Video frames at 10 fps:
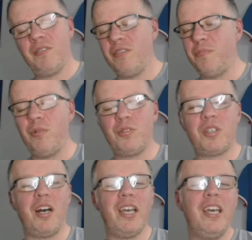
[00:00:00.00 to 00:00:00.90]
Poor
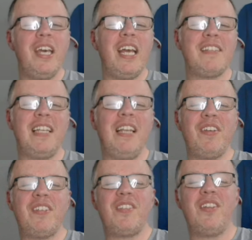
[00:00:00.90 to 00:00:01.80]
Sky, it's
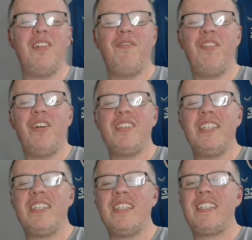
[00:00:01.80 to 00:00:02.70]
Livingston
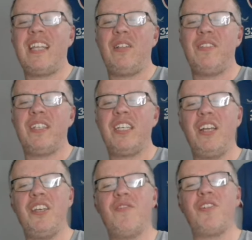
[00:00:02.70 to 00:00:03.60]
versus Celtic. You know,
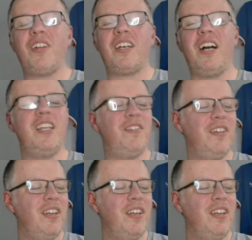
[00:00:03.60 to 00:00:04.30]
you've got to kind of